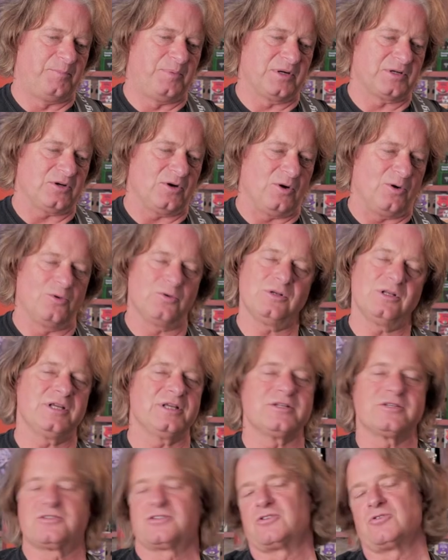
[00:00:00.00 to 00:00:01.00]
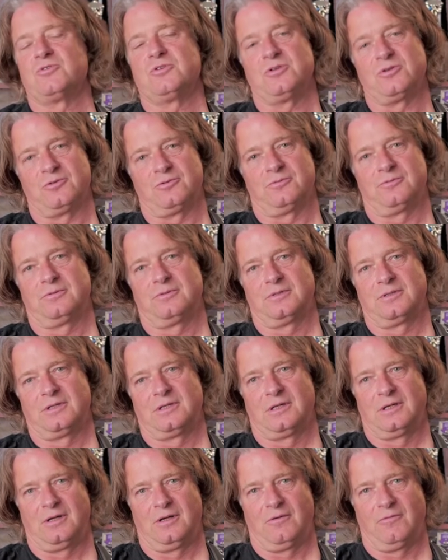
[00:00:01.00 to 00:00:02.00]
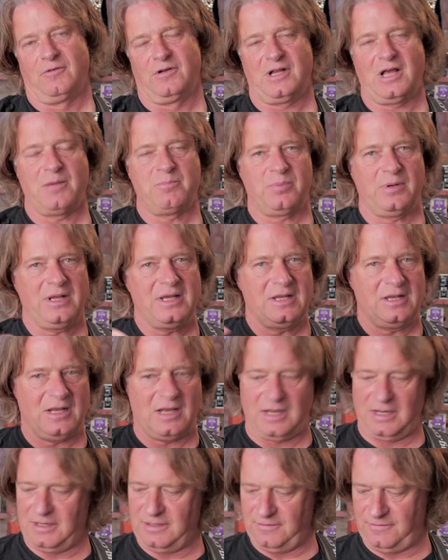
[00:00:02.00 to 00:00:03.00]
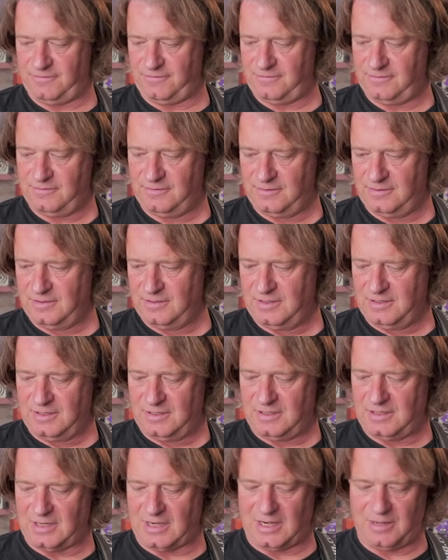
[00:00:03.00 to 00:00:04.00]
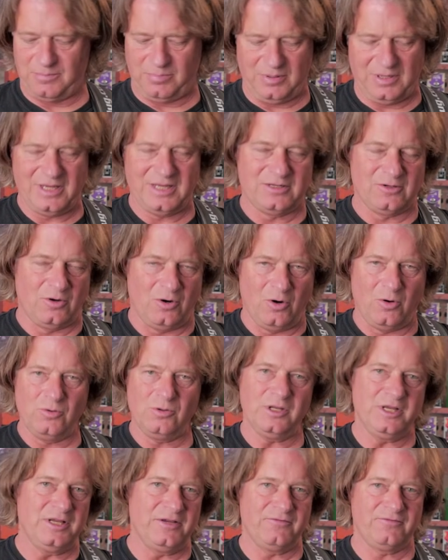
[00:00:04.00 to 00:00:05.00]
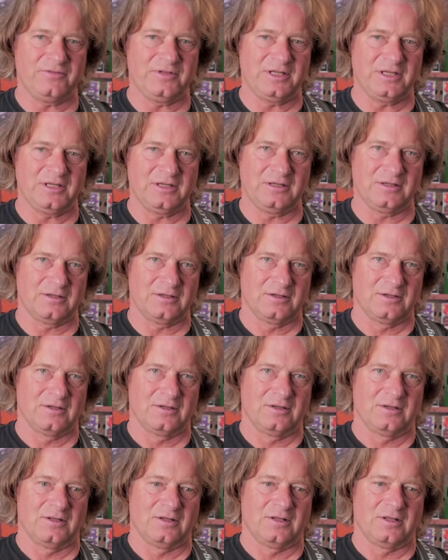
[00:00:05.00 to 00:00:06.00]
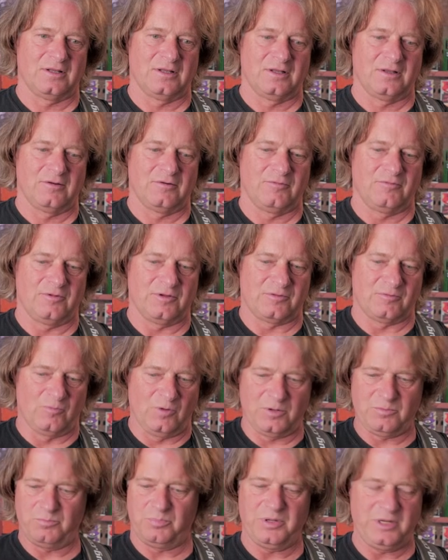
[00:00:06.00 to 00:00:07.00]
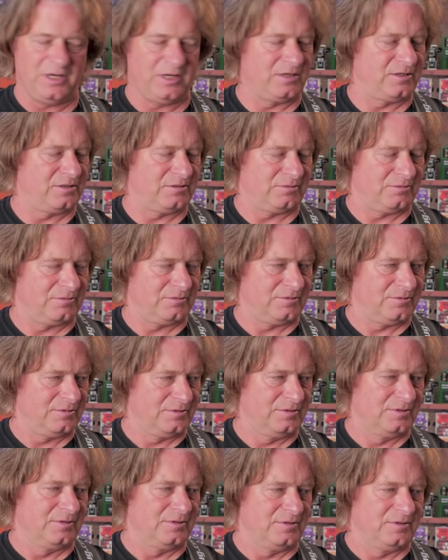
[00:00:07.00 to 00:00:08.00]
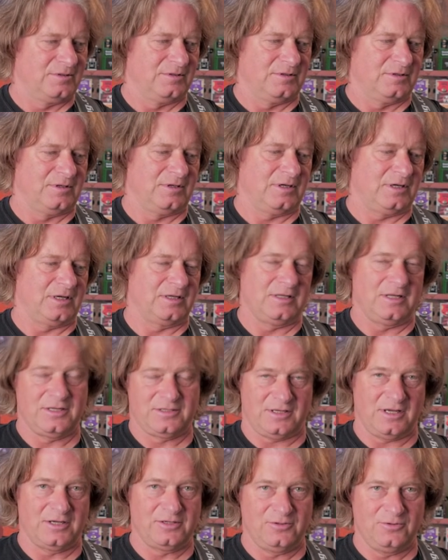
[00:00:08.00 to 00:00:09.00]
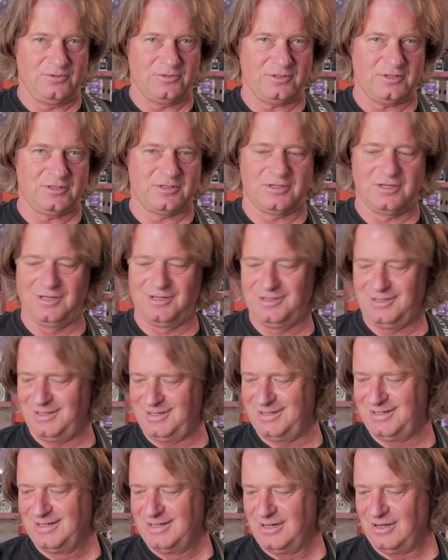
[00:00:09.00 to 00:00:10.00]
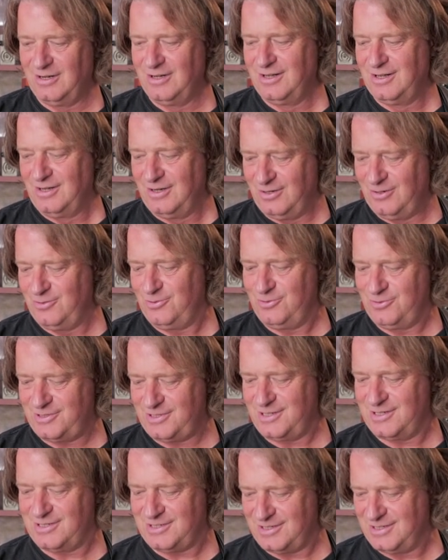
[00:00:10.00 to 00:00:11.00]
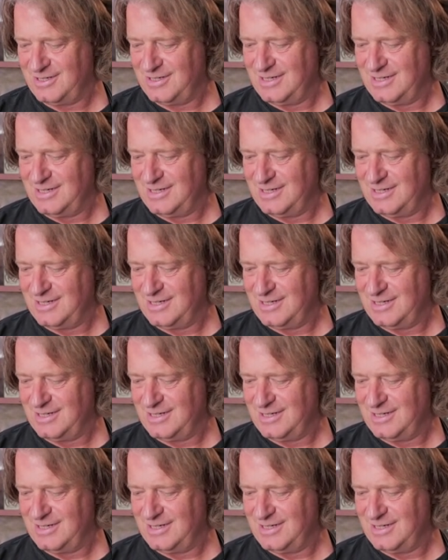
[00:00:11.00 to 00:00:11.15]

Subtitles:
but only in the studio. When I play live, I play the whole evening with one pick, unless I use it, lose it,